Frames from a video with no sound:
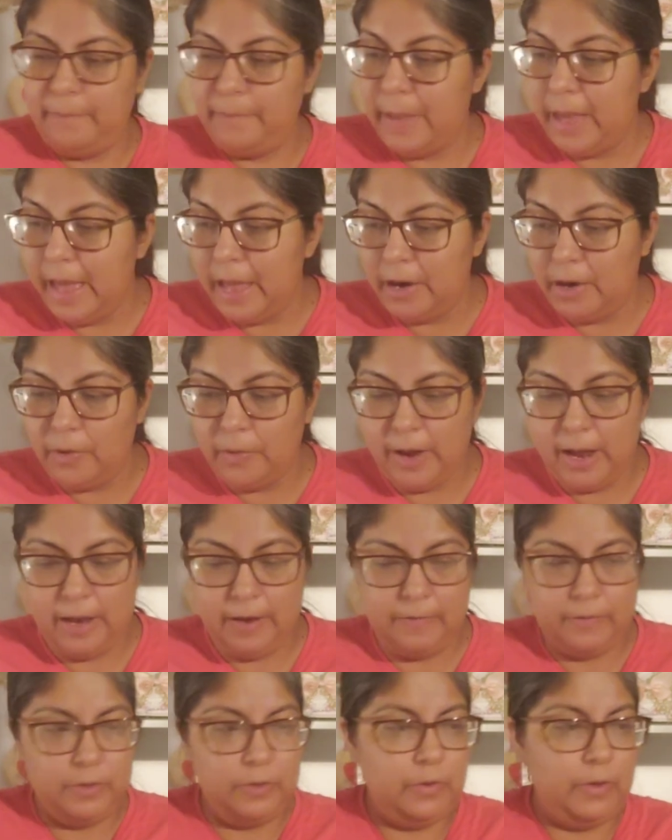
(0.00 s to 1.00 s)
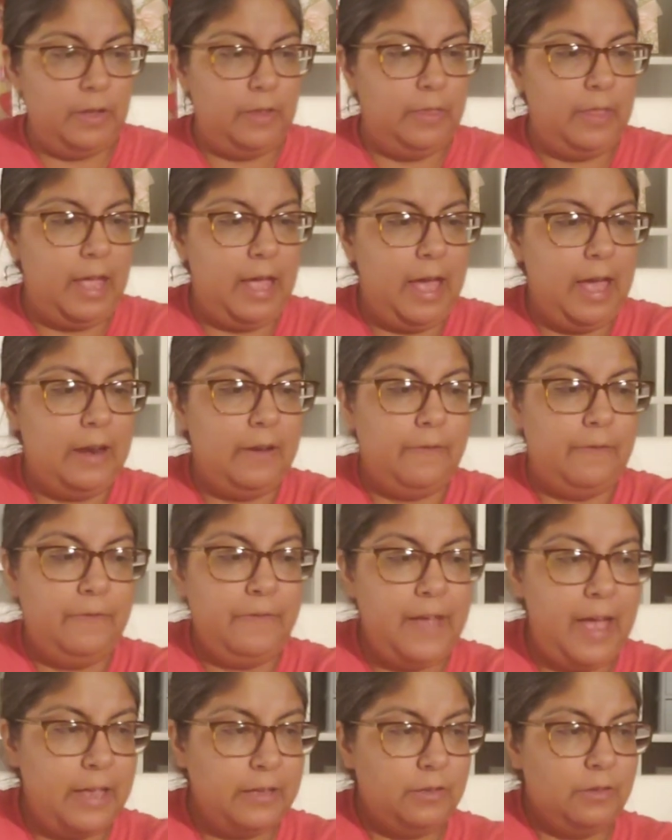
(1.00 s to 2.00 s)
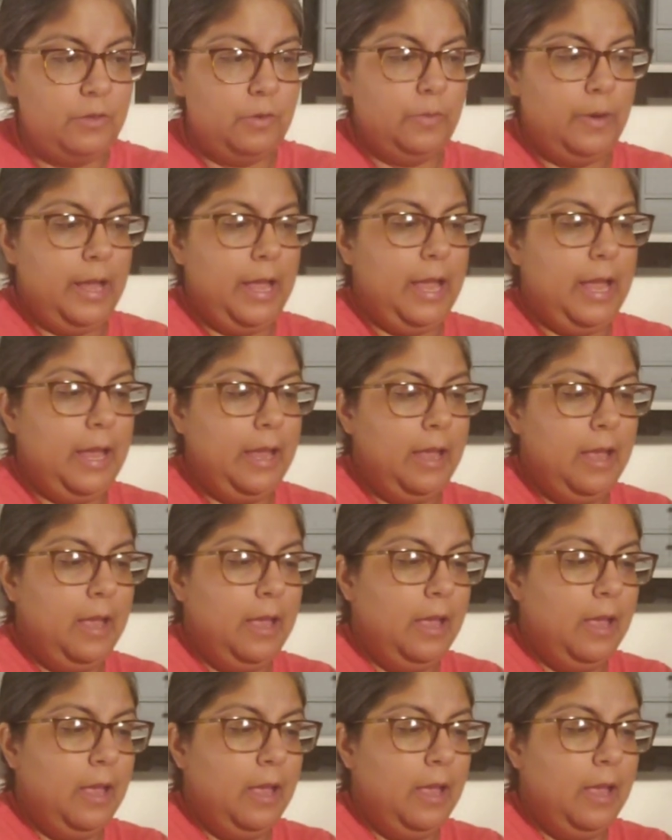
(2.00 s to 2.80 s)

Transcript: better way of doing that, a faster way,